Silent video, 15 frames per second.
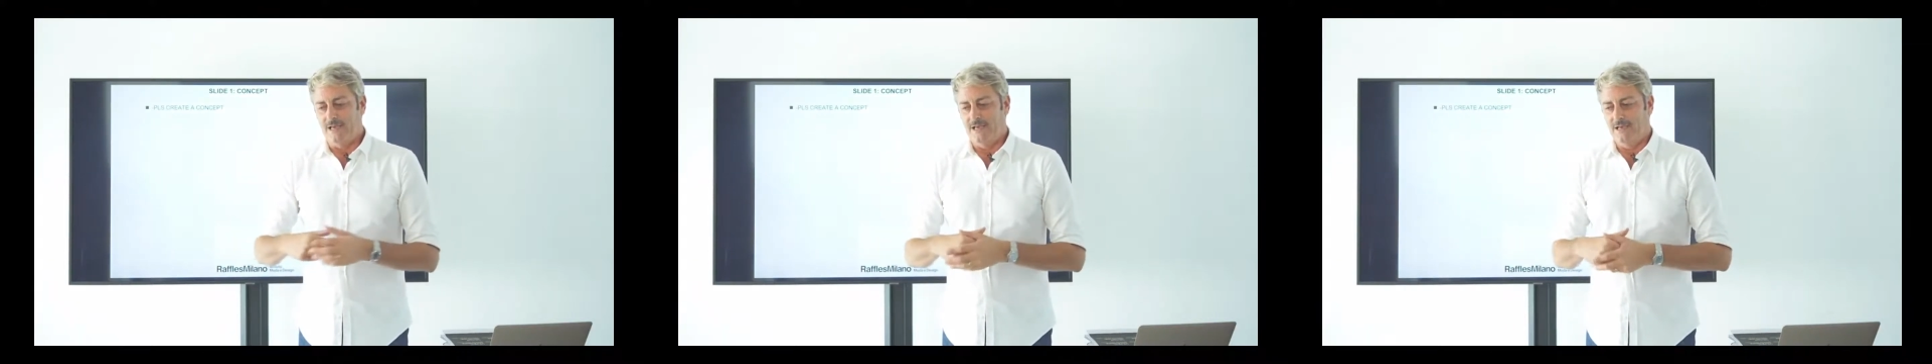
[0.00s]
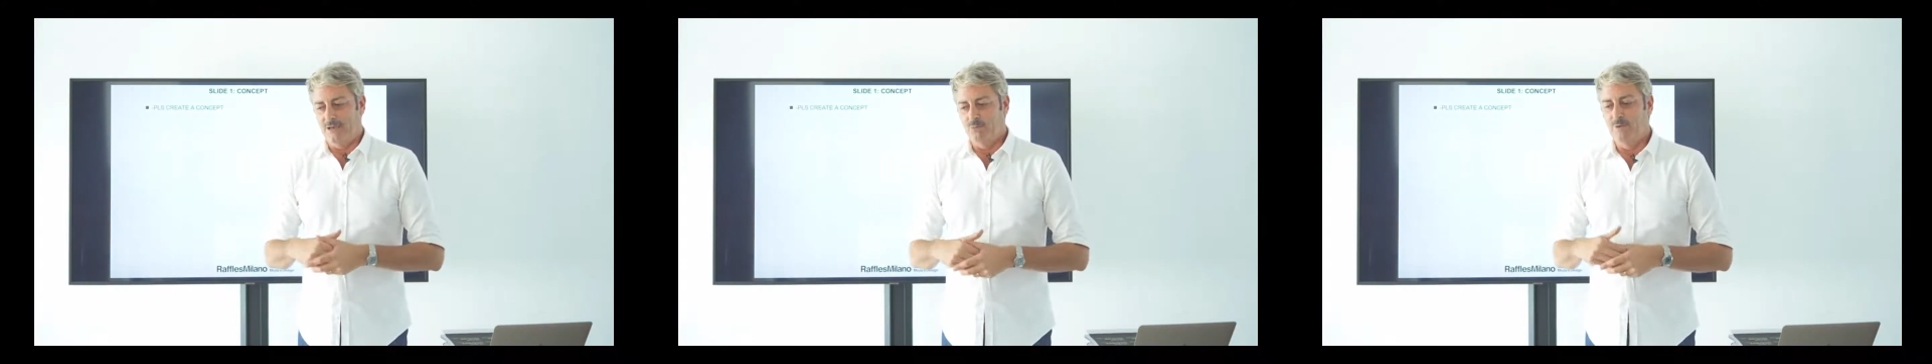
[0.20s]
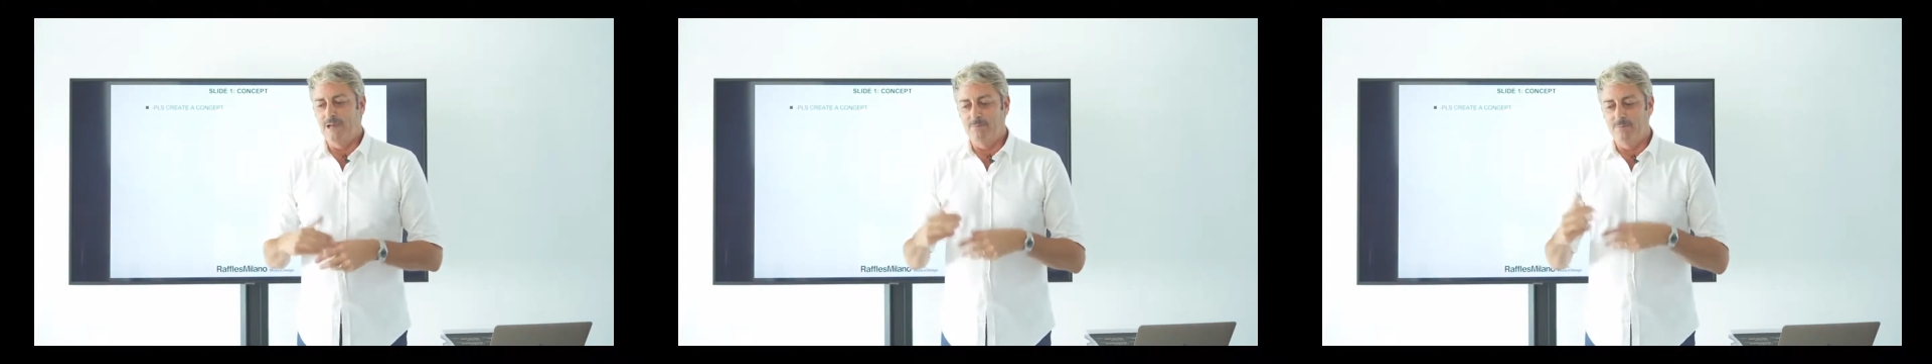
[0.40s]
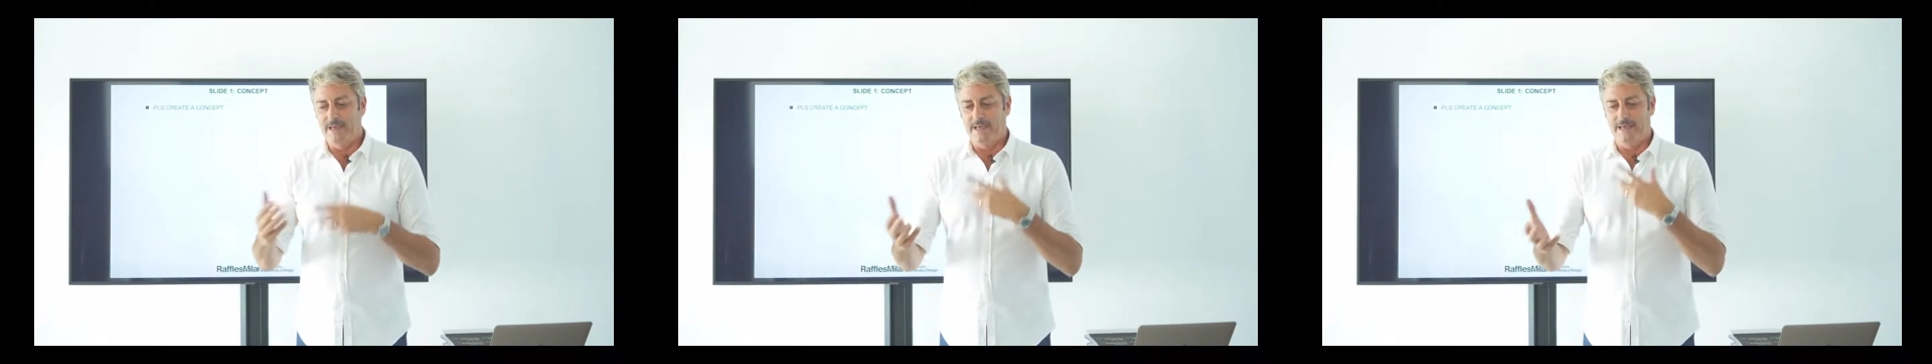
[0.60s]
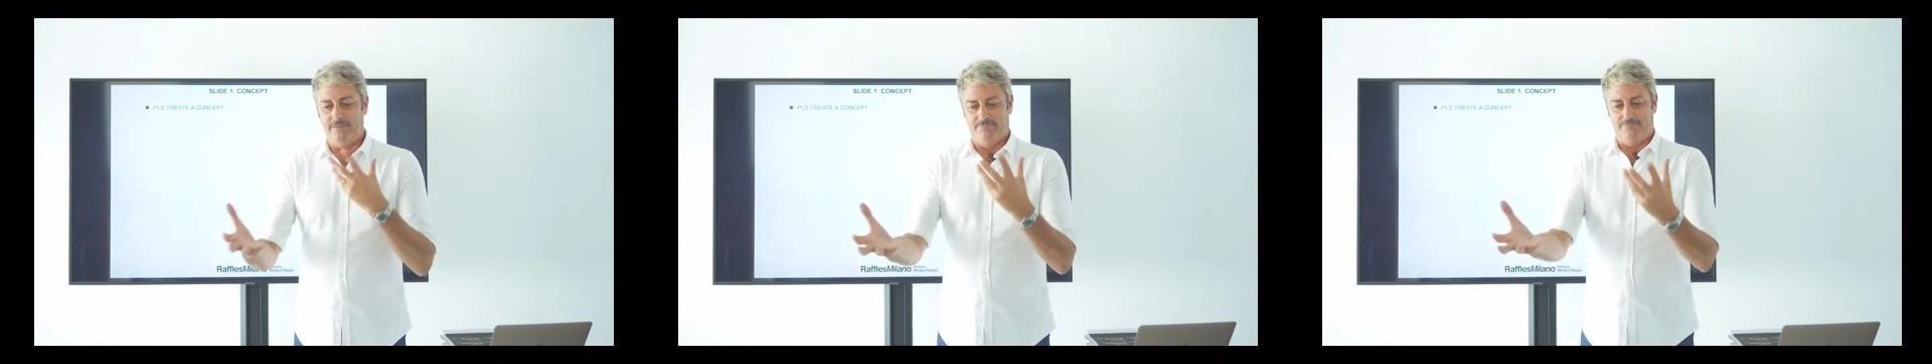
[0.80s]
will
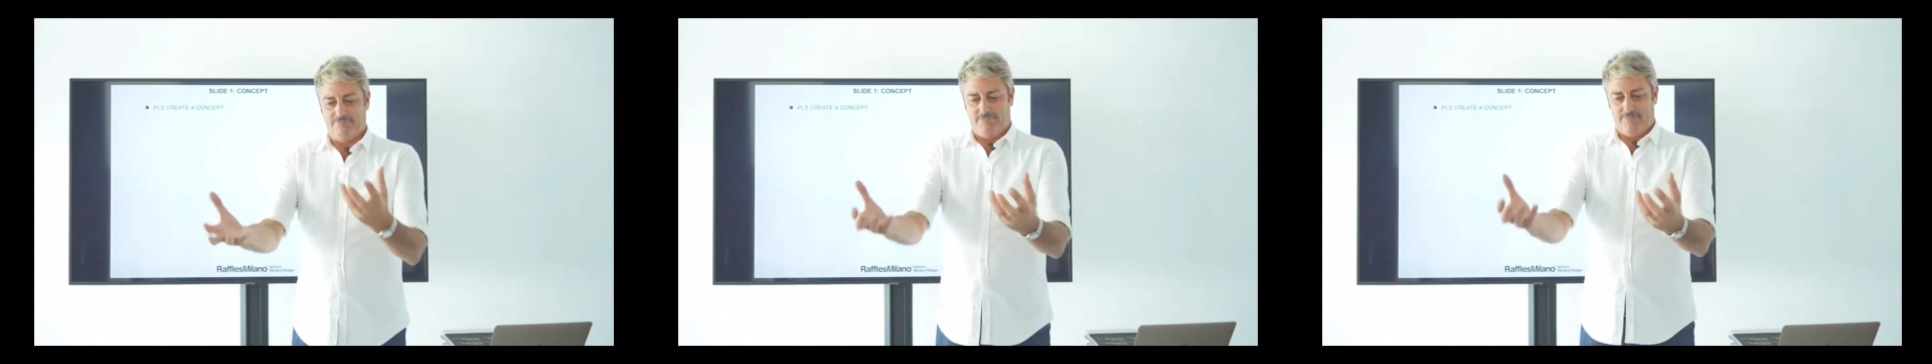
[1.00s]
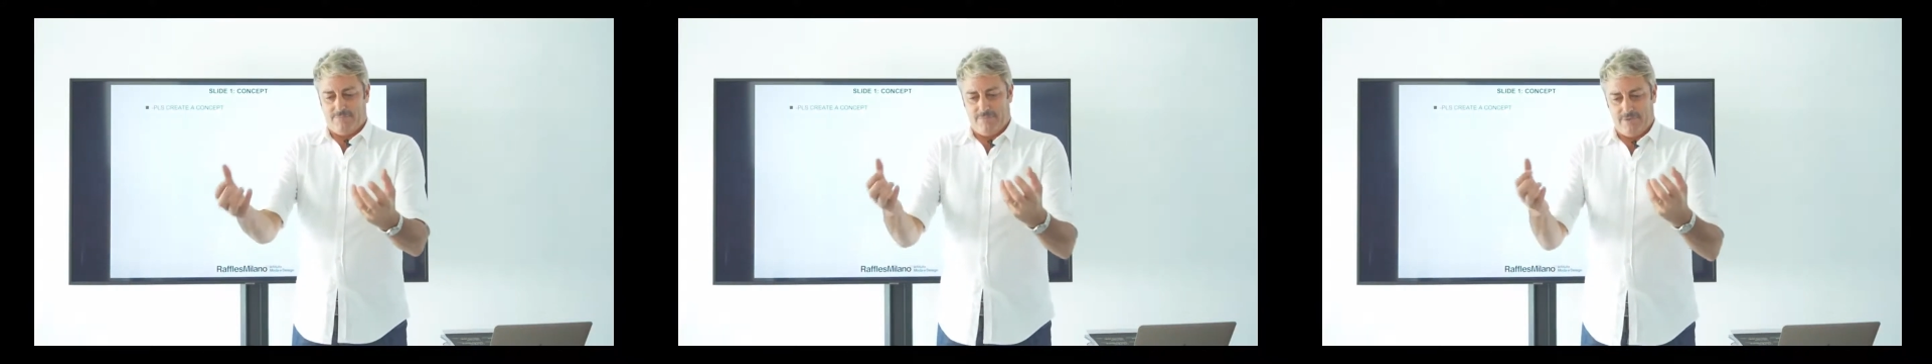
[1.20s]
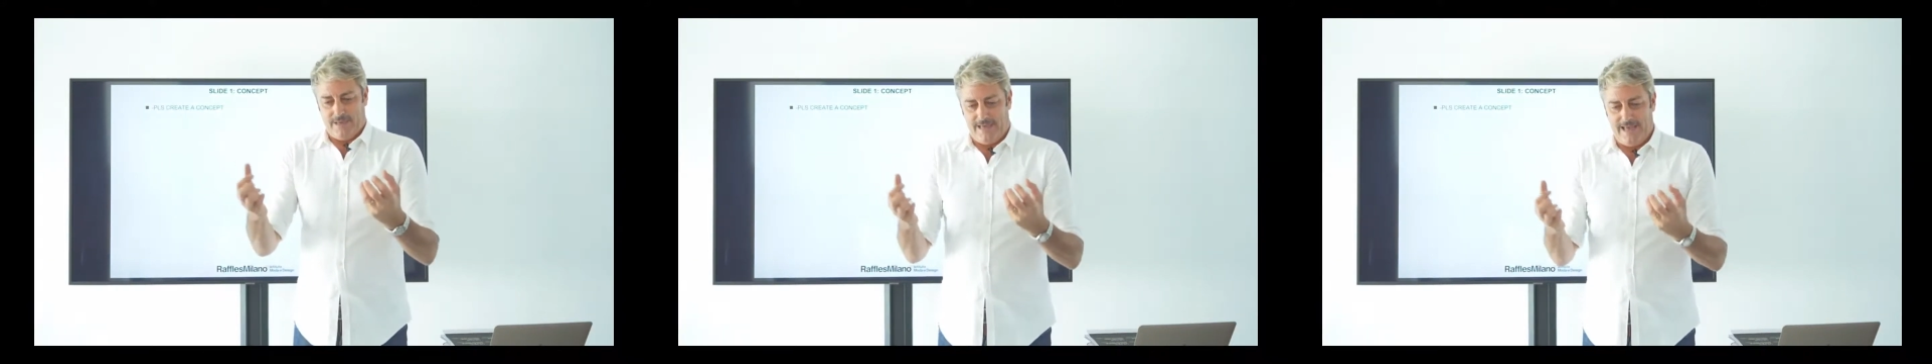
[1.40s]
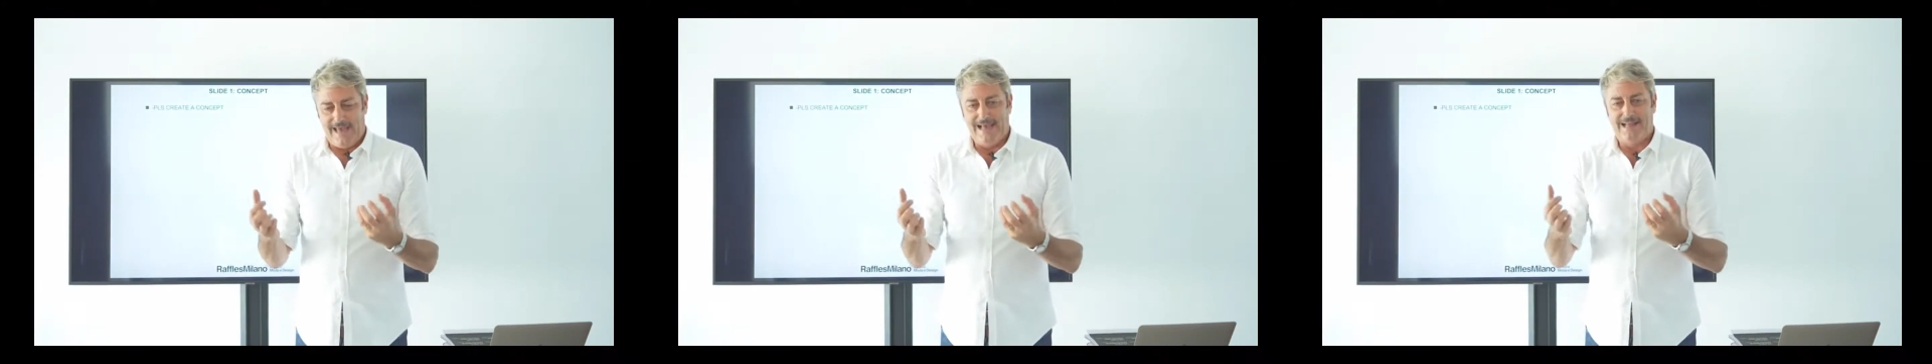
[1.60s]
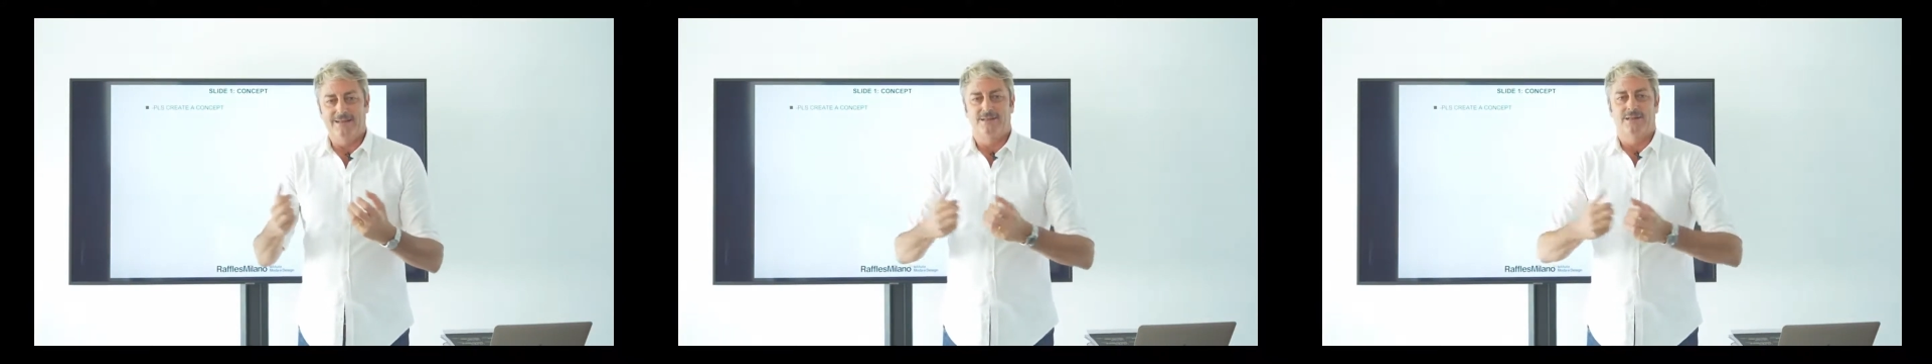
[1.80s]
be
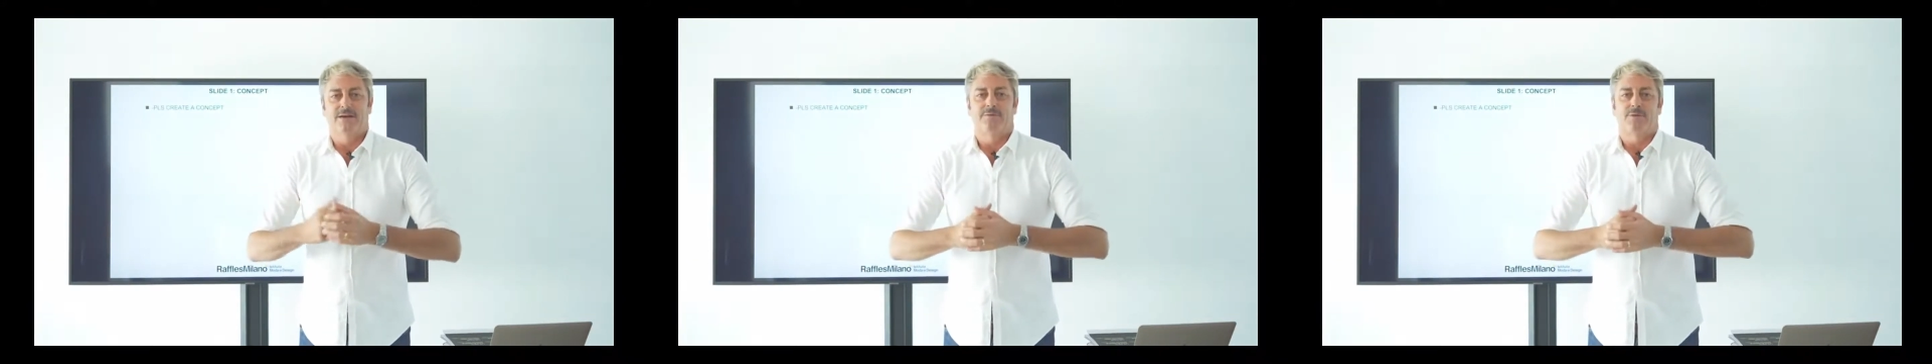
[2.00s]
held